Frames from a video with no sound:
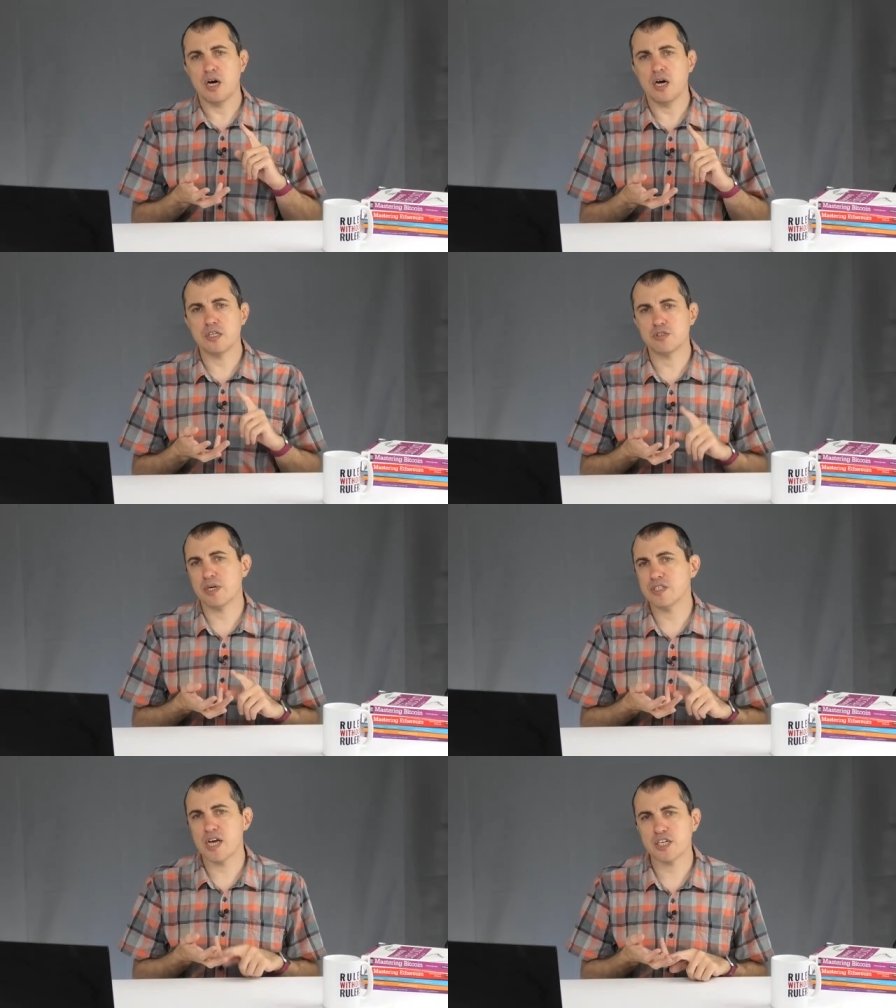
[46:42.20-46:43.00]

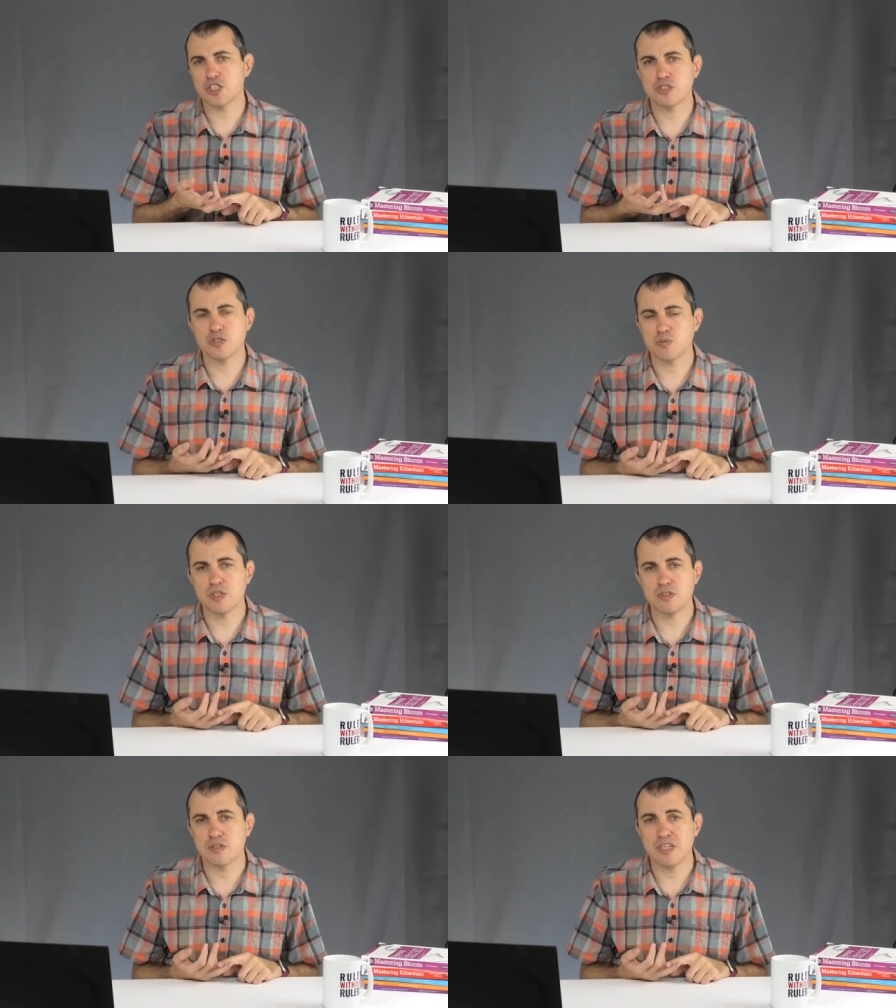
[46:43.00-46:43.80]
transactions
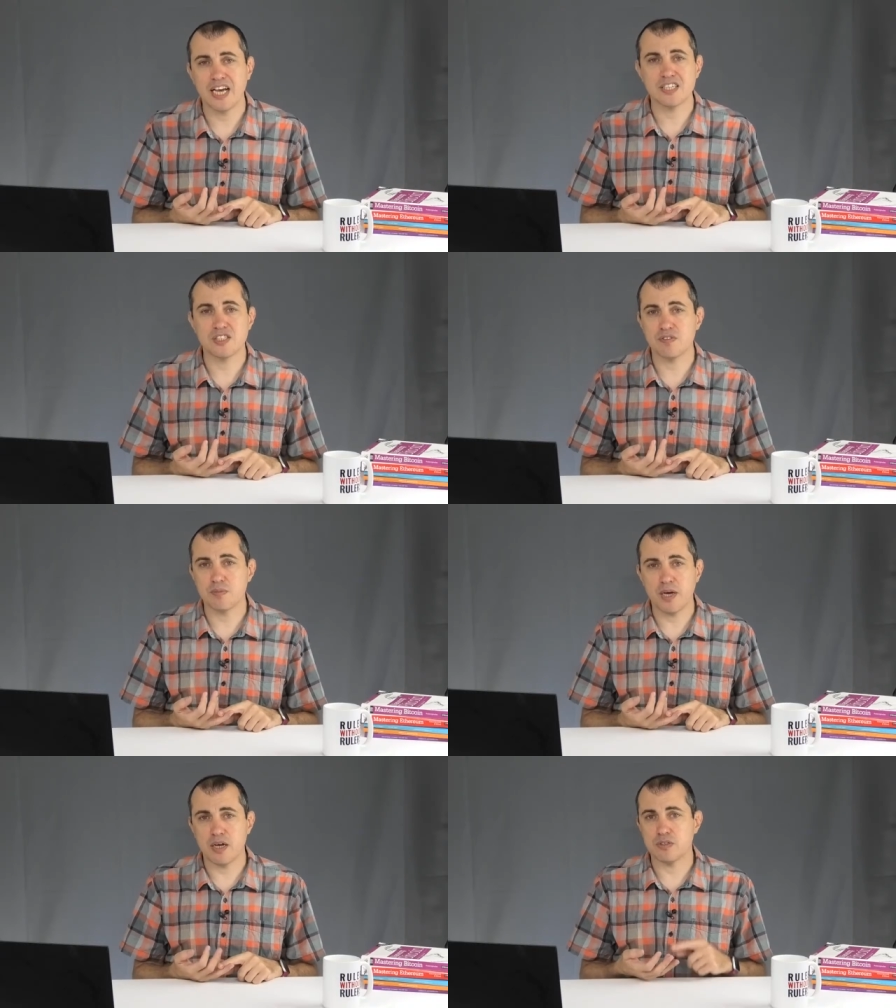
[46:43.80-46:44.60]
with negative
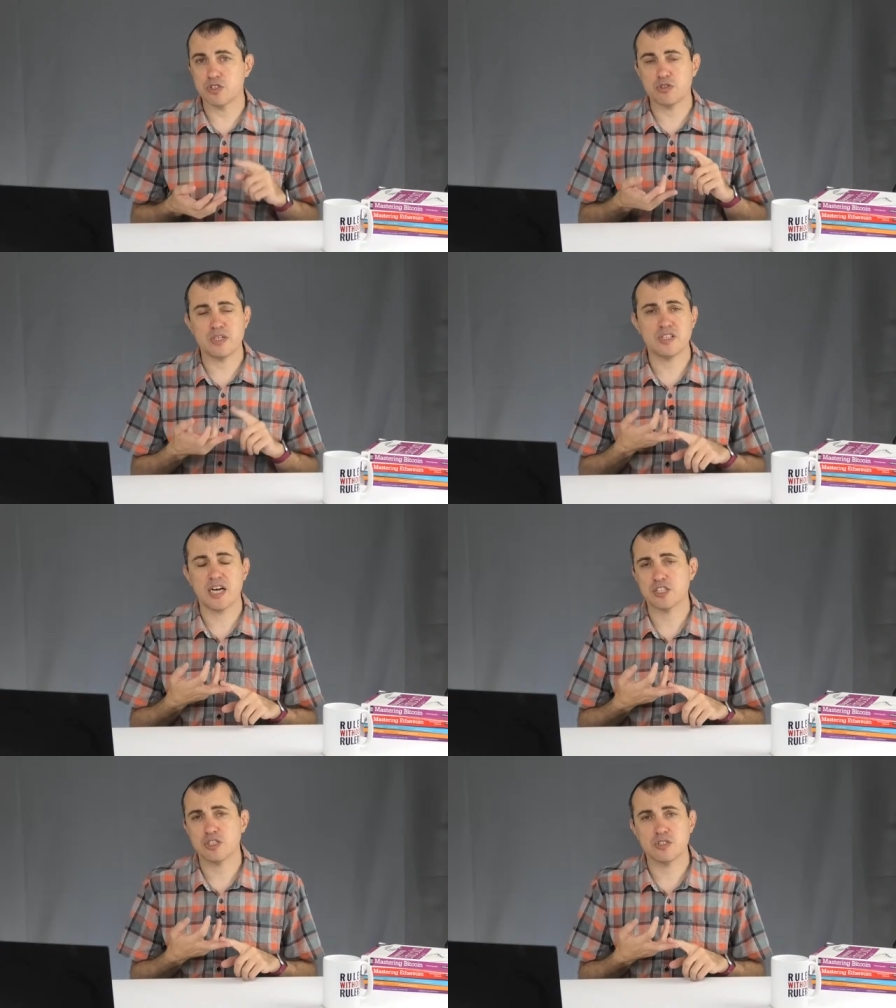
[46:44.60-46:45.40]
amounts,
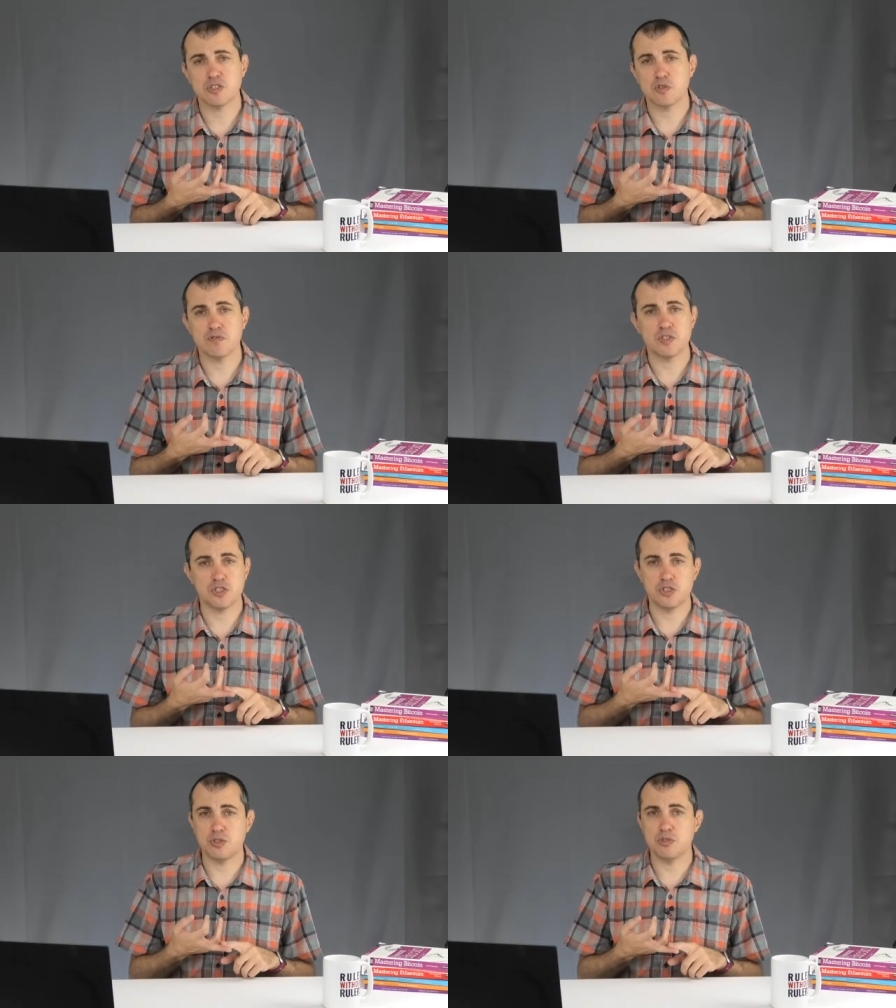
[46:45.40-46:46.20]
transactions of a
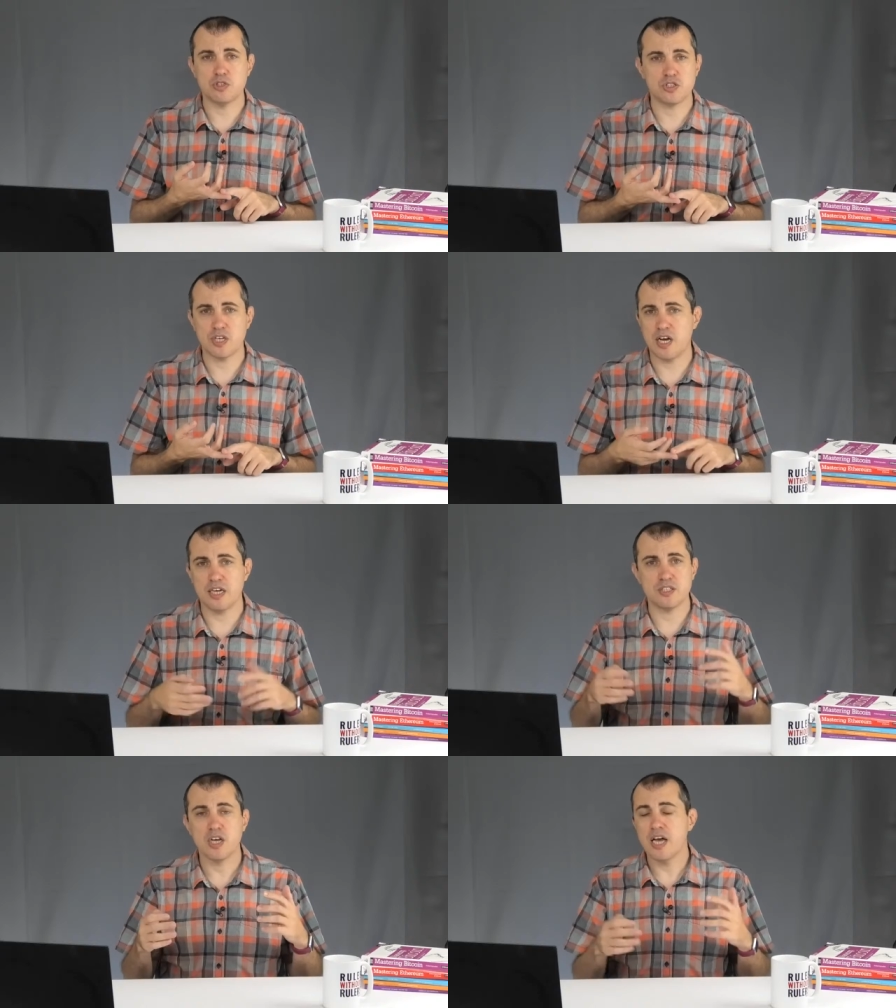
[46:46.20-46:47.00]
huge
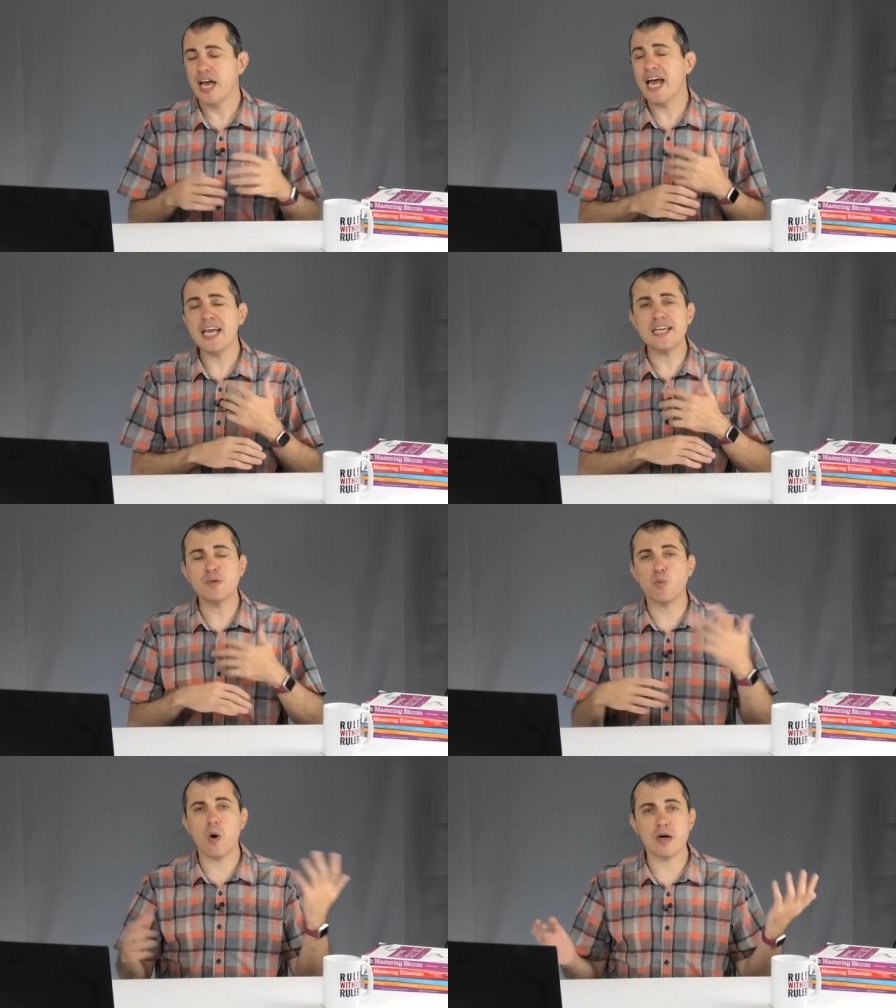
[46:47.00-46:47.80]
size, any
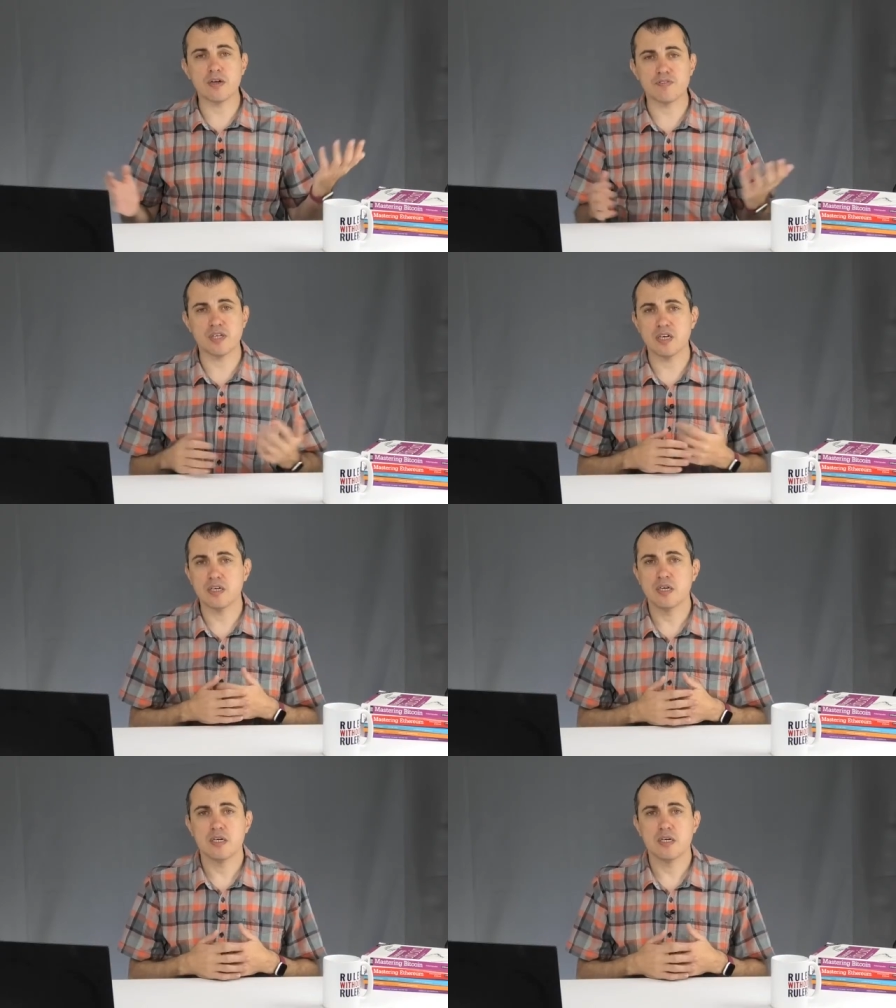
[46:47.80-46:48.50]
one of the